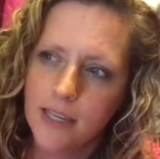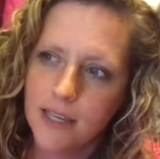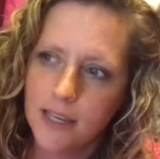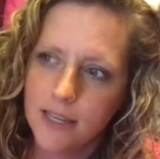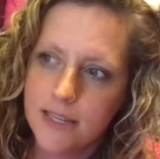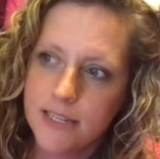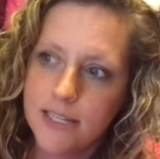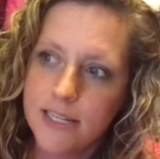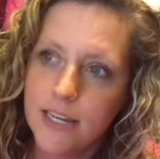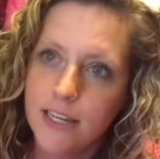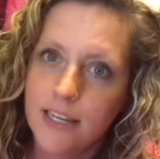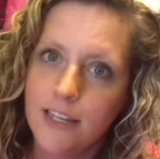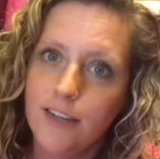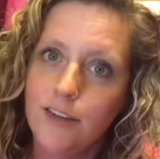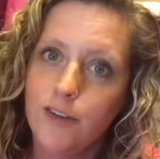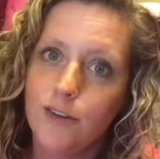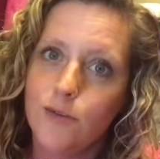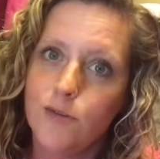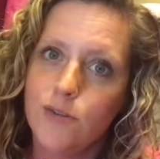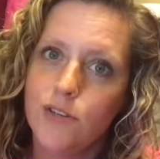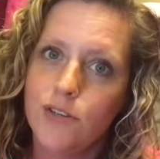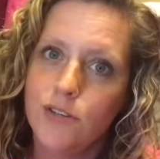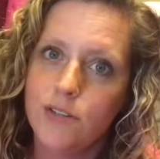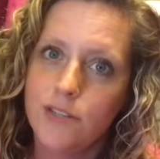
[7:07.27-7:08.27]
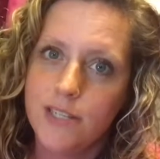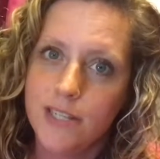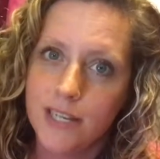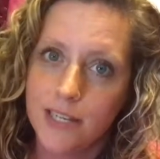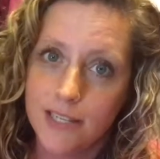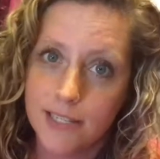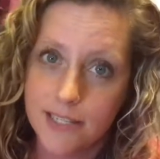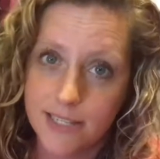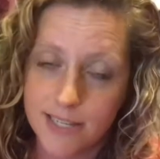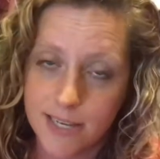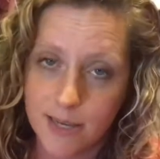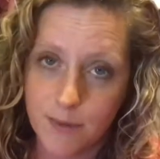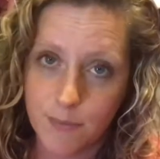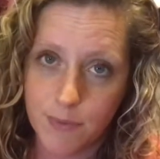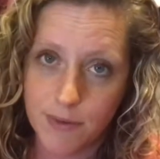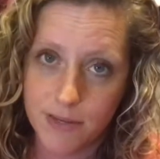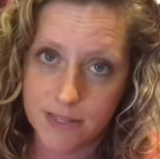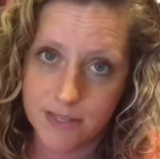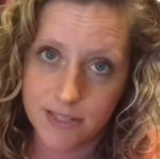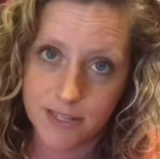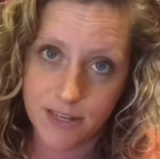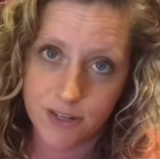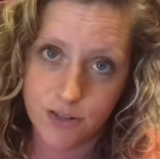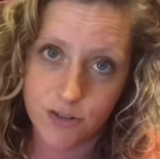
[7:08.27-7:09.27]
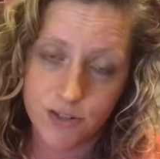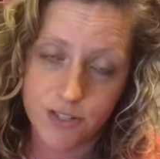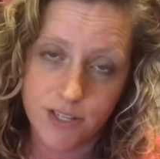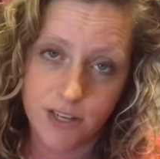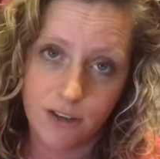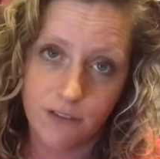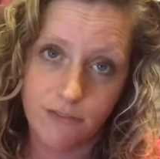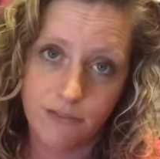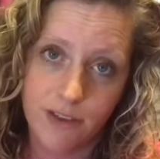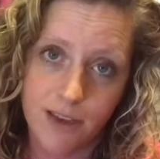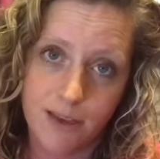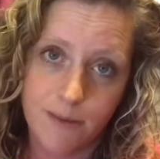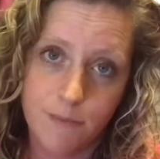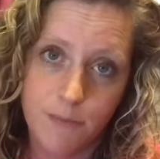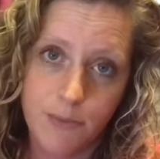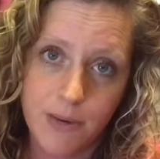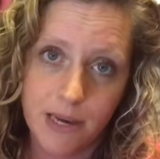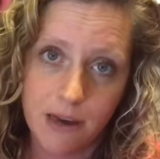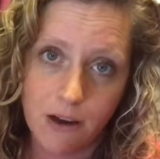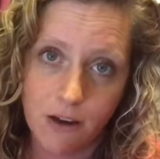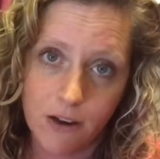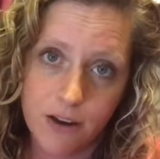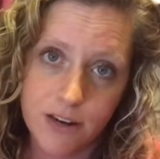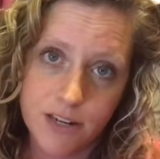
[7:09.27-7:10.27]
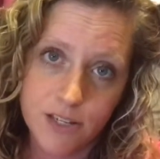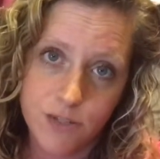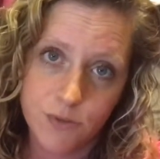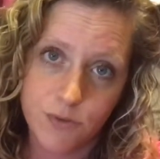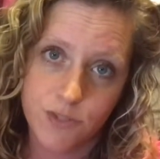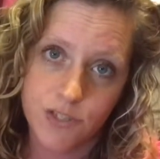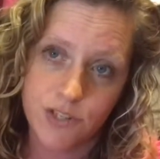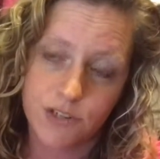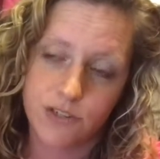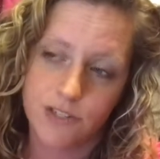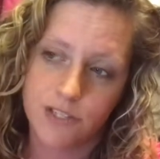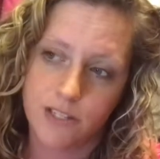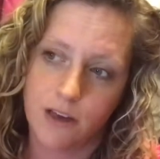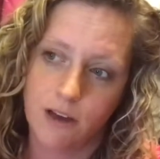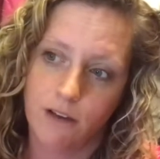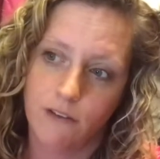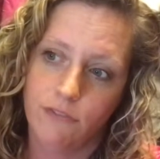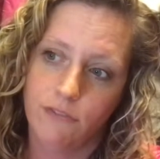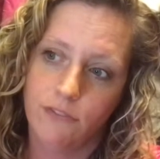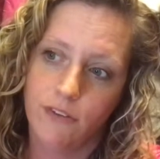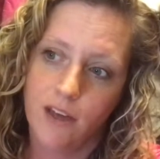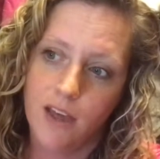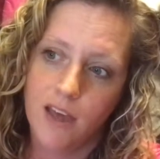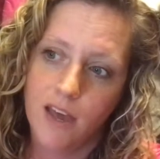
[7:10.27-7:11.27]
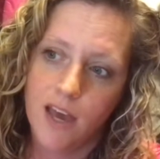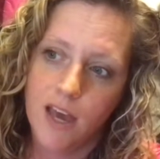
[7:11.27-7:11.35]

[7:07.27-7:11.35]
continue to dig deep inside yourself and be honest with yourself